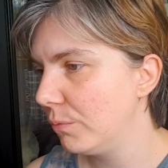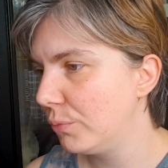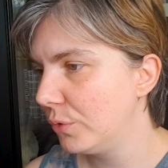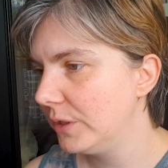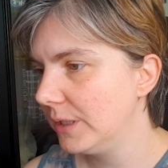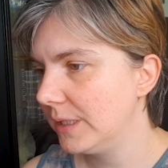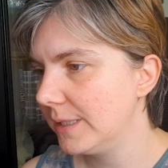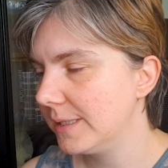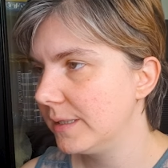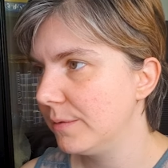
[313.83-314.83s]

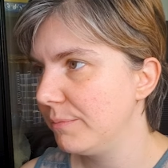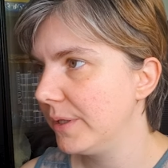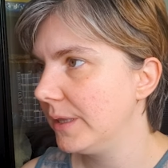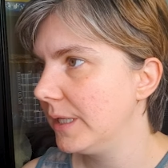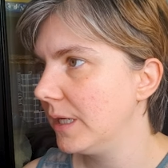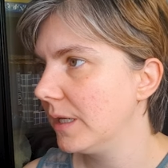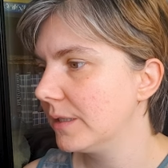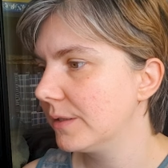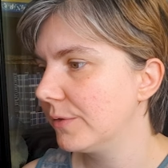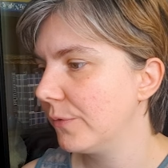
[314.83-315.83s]
brutalist
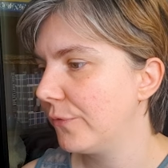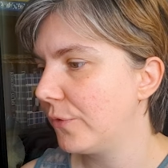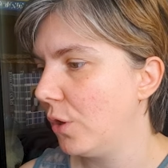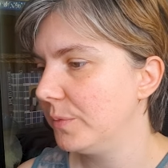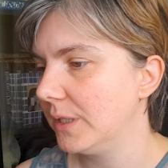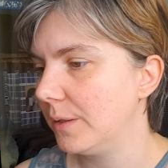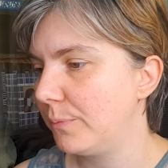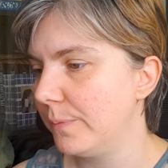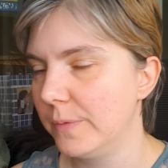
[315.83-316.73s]
buildings from the